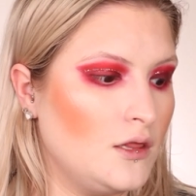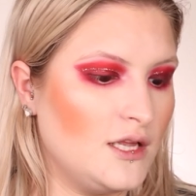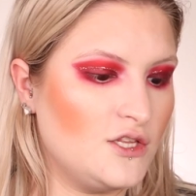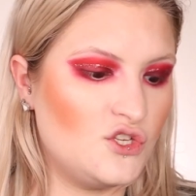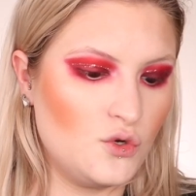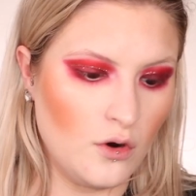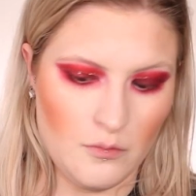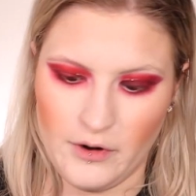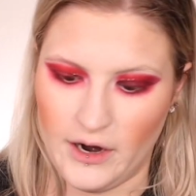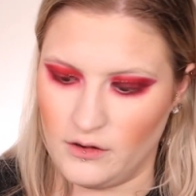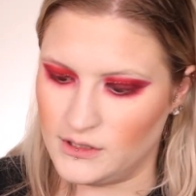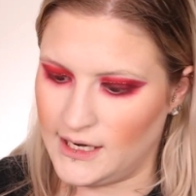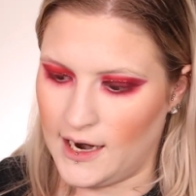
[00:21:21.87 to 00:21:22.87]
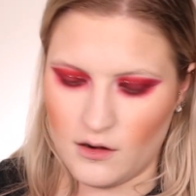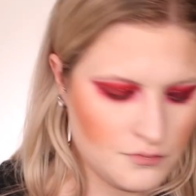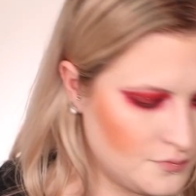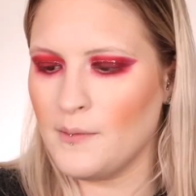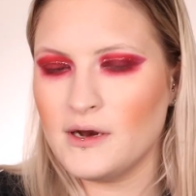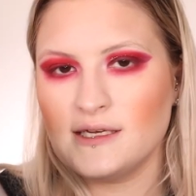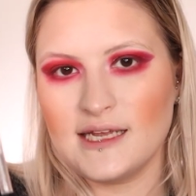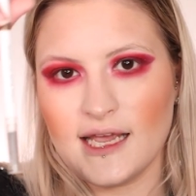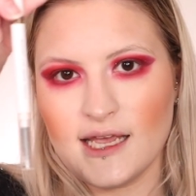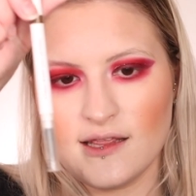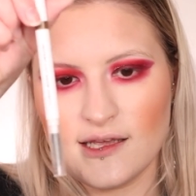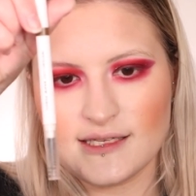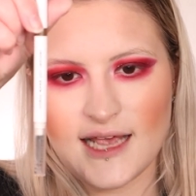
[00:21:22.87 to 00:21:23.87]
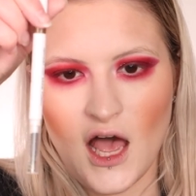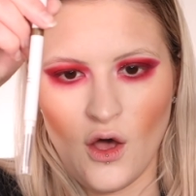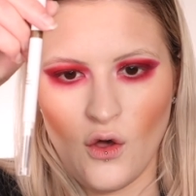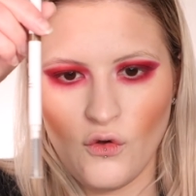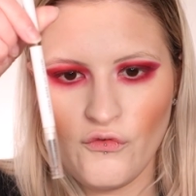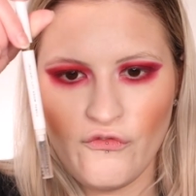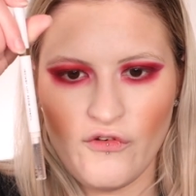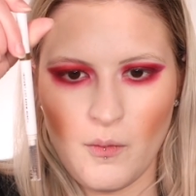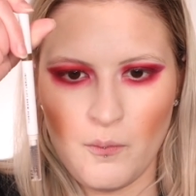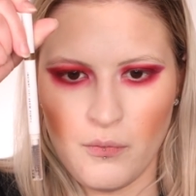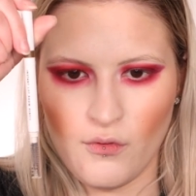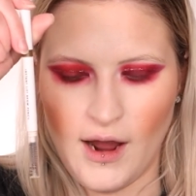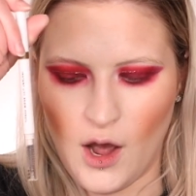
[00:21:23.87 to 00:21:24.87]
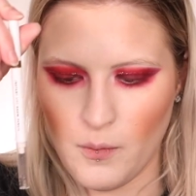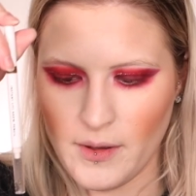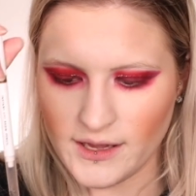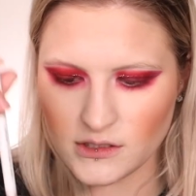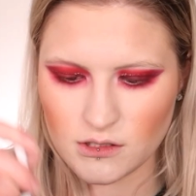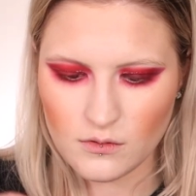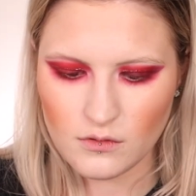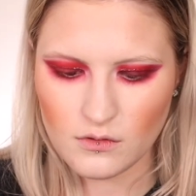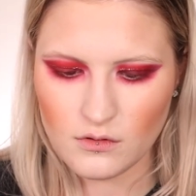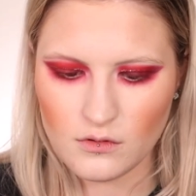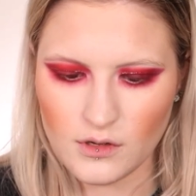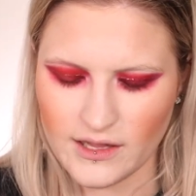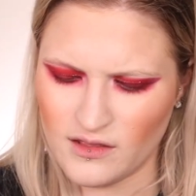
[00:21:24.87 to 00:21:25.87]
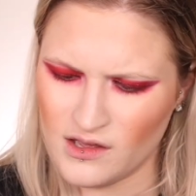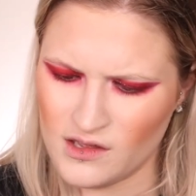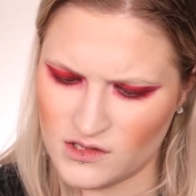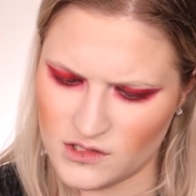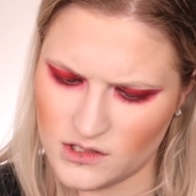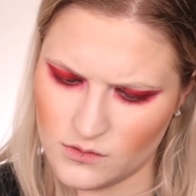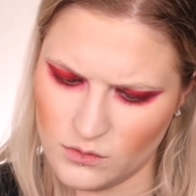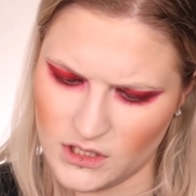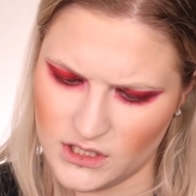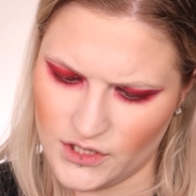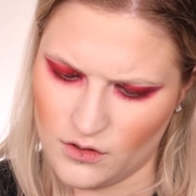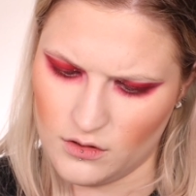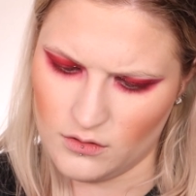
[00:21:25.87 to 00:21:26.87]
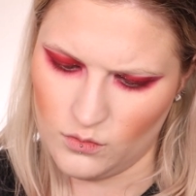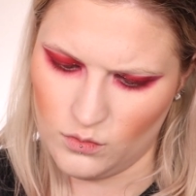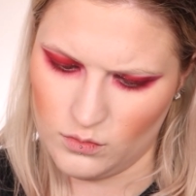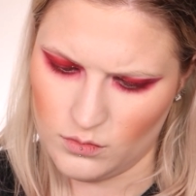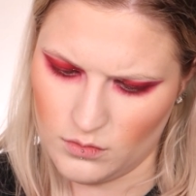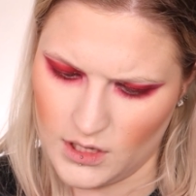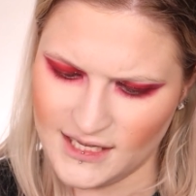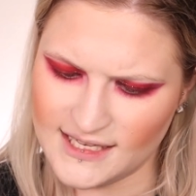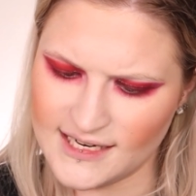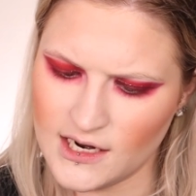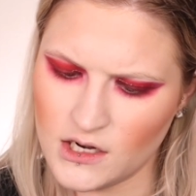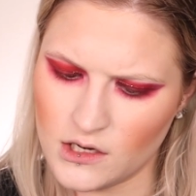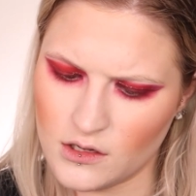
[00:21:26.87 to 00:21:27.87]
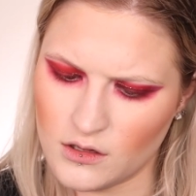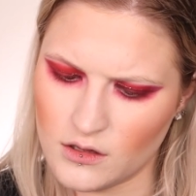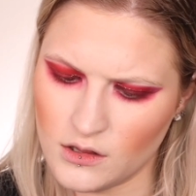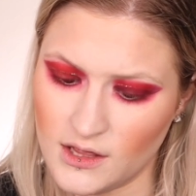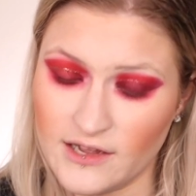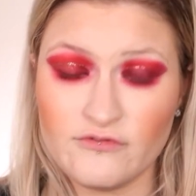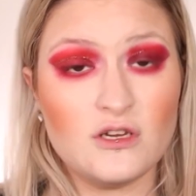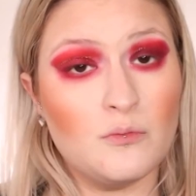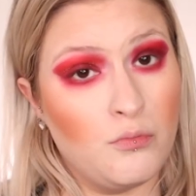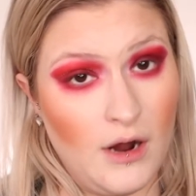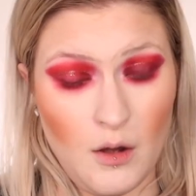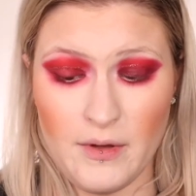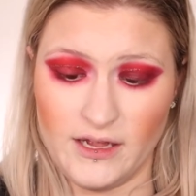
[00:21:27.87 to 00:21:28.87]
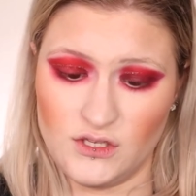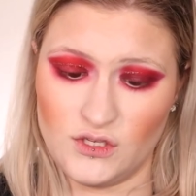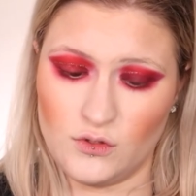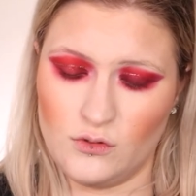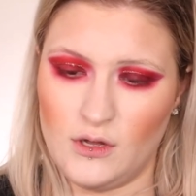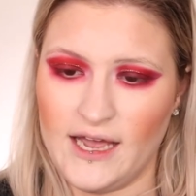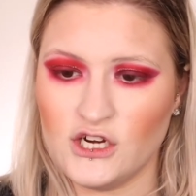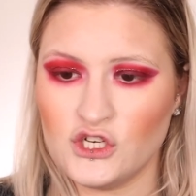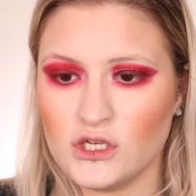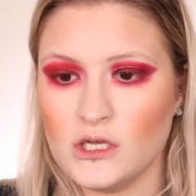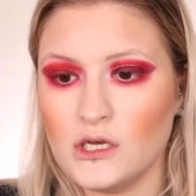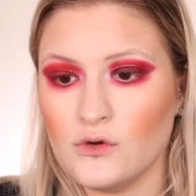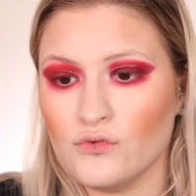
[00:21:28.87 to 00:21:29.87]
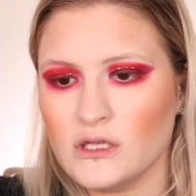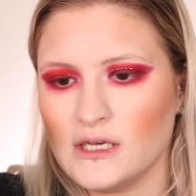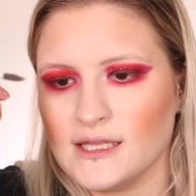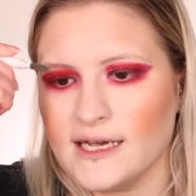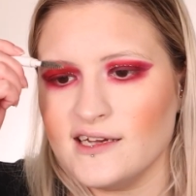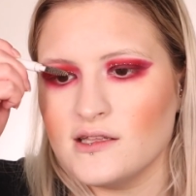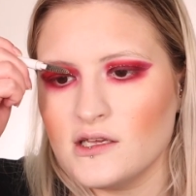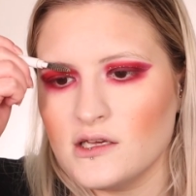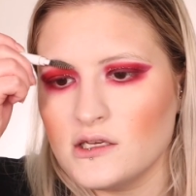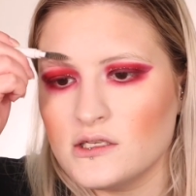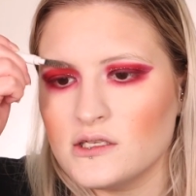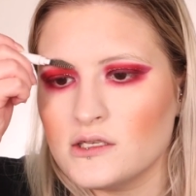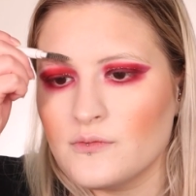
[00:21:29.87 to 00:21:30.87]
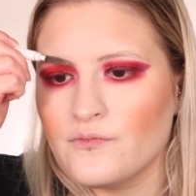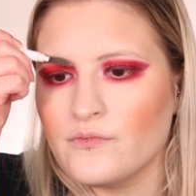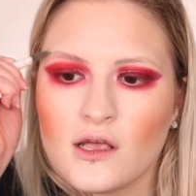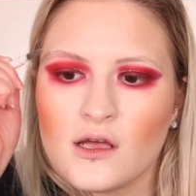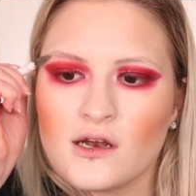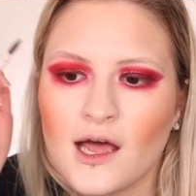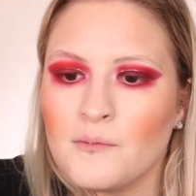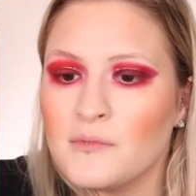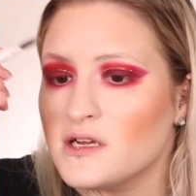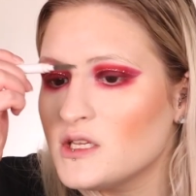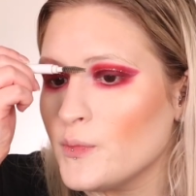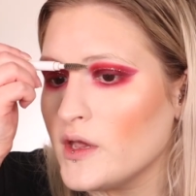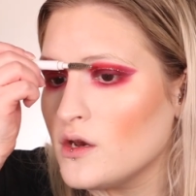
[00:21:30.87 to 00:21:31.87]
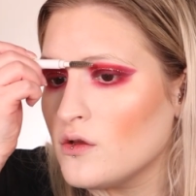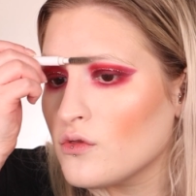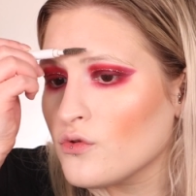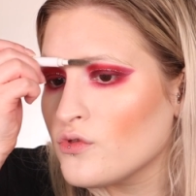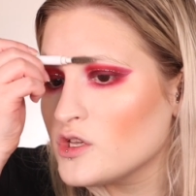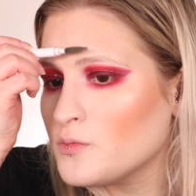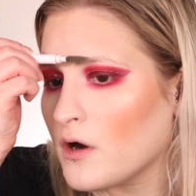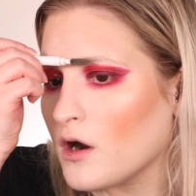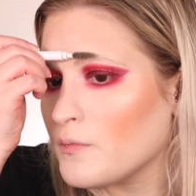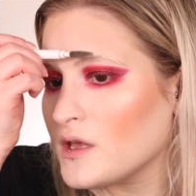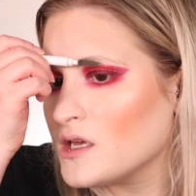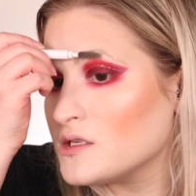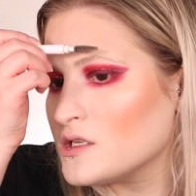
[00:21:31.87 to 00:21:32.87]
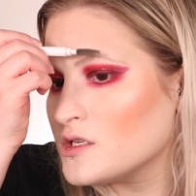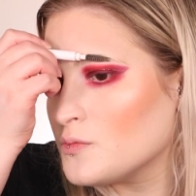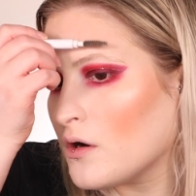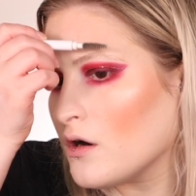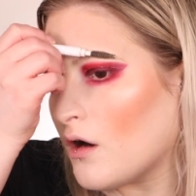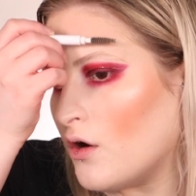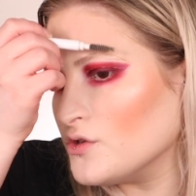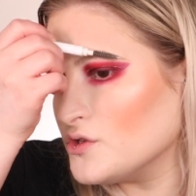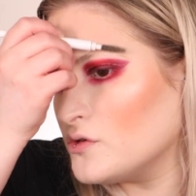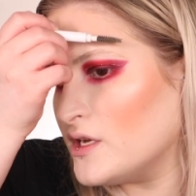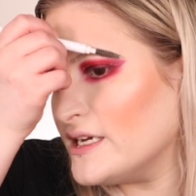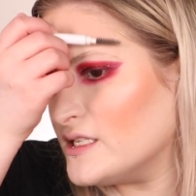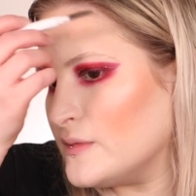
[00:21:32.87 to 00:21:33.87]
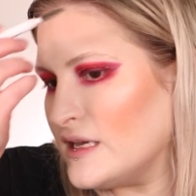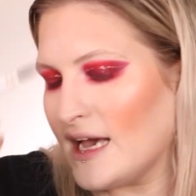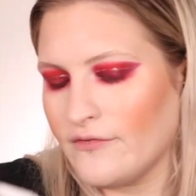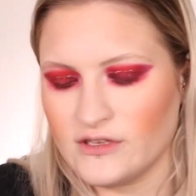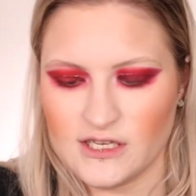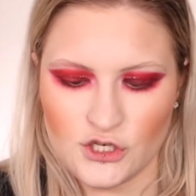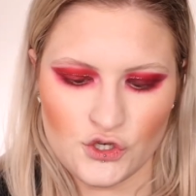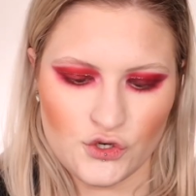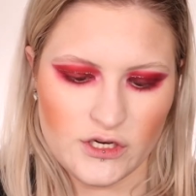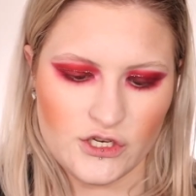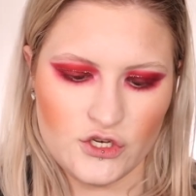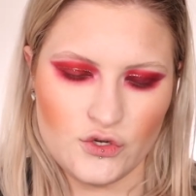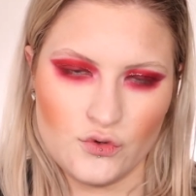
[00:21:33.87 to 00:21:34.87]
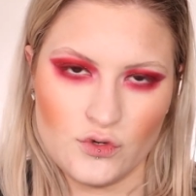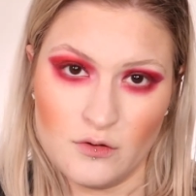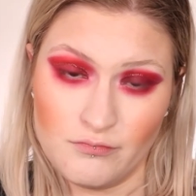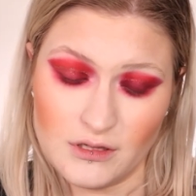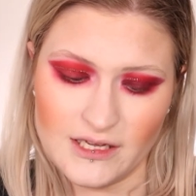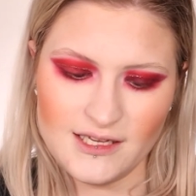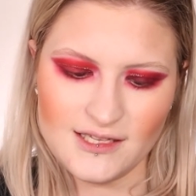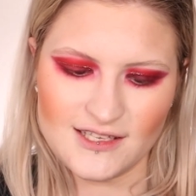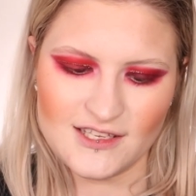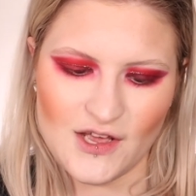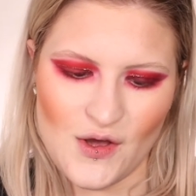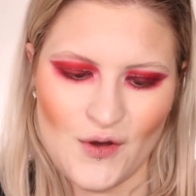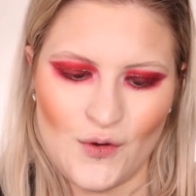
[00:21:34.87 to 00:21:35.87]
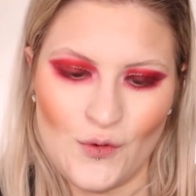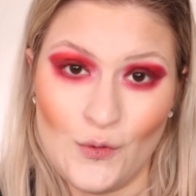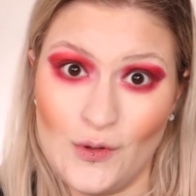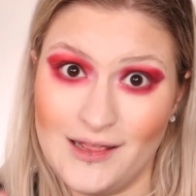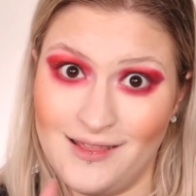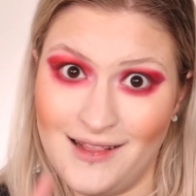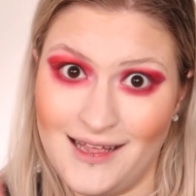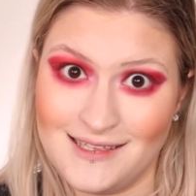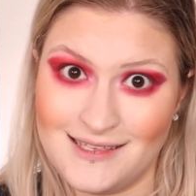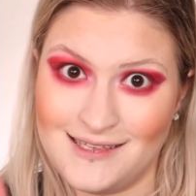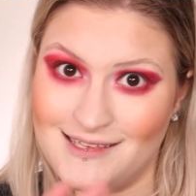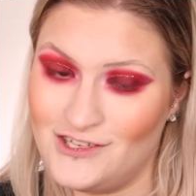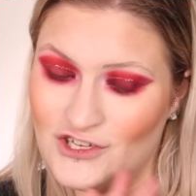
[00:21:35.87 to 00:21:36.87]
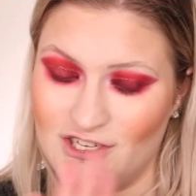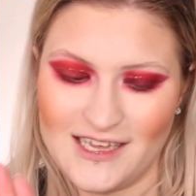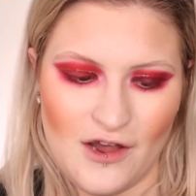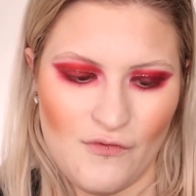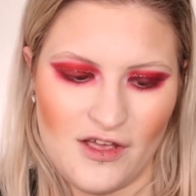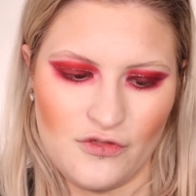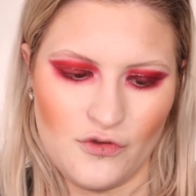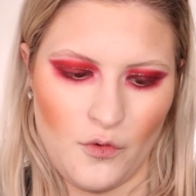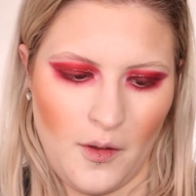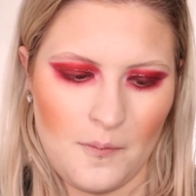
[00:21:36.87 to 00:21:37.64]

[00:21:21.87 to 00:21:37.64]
Let's do our brows now. I'm gonna take this e.l.f. brow pencil. I think it's, what is it called? Instant Lift Brow Pencil. I actually really like this. And I'm gonna speed through this part because this part also takes me half a century to complete. So let's just get right through